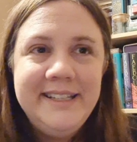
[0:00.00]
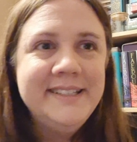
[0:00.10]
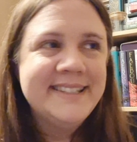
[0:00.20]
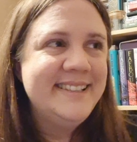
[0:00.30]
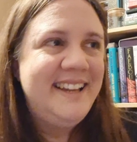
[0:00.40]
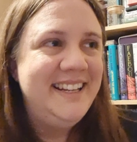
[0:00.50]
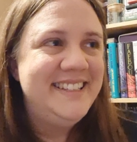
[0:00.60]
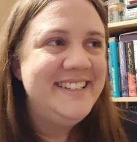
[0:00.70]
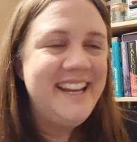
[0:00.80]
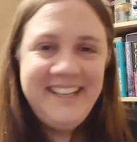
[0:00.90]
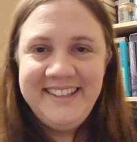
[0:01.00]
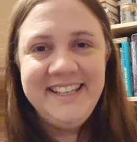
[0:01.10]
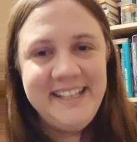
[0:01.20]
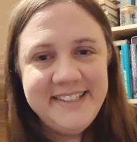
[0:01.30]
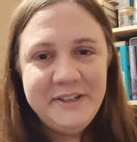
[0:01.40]
He doesn't like to take the
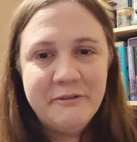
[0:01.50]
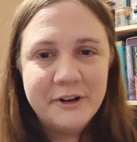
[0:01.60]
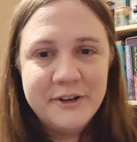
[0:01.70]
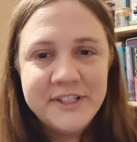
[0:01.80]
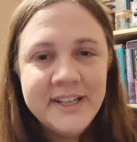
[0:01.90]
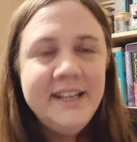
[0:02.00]
easy route.